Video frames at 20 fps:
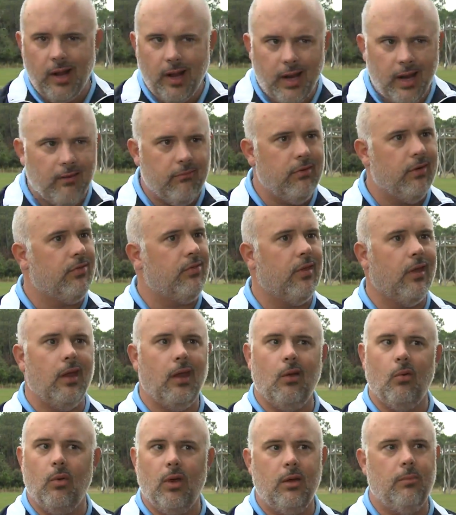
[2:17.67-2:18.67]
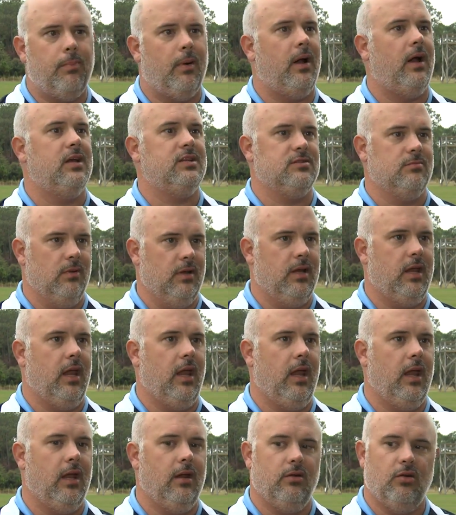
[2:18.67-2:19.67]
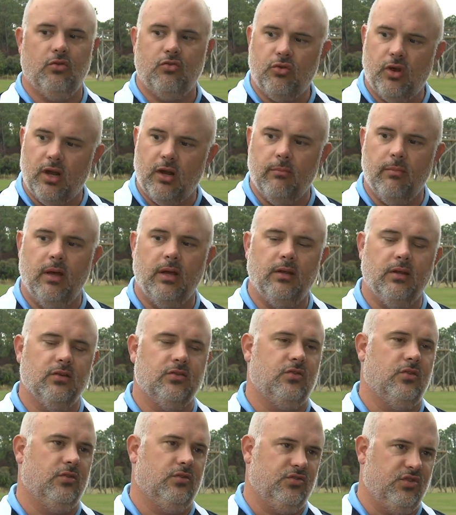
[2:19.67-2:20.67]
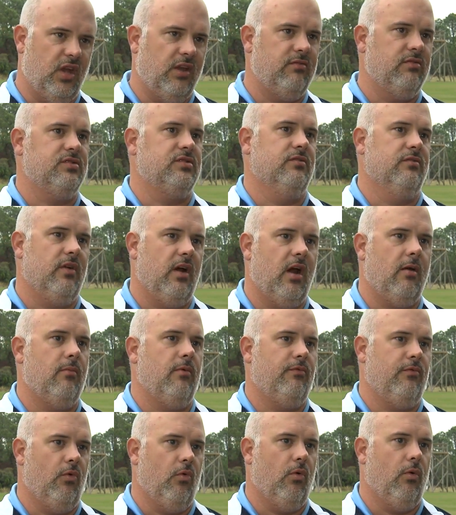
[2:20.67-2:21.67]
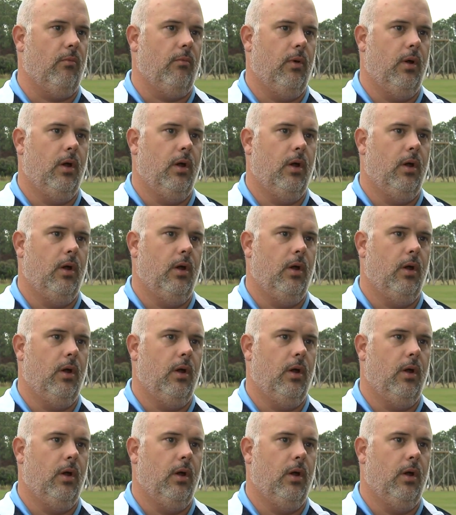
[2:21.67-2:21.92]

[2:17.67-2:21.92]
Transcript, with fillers: everything we possibly can to try to make this the safest environment for them.